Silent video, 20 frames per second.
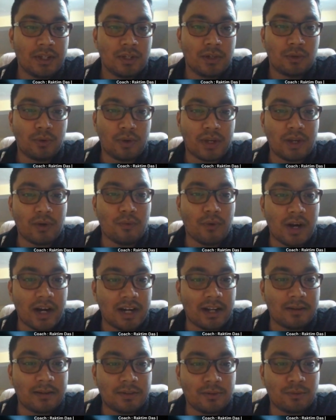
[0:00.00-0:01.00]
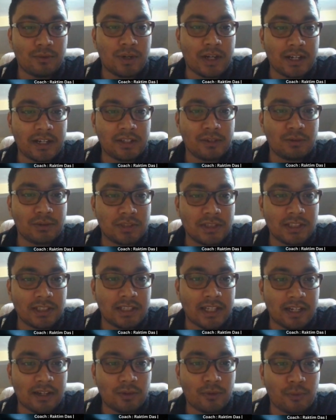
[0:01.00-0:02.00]
Okay, what you see,
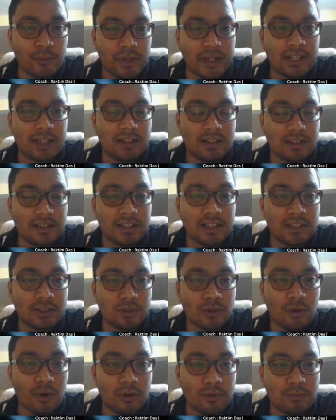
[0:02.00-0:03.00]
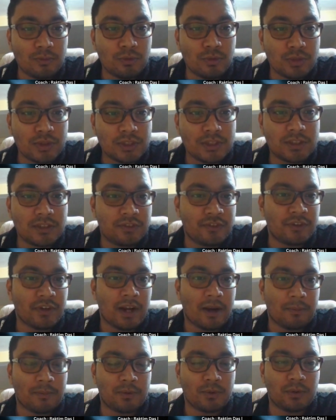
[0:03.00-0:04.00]
that queen is almost trapped.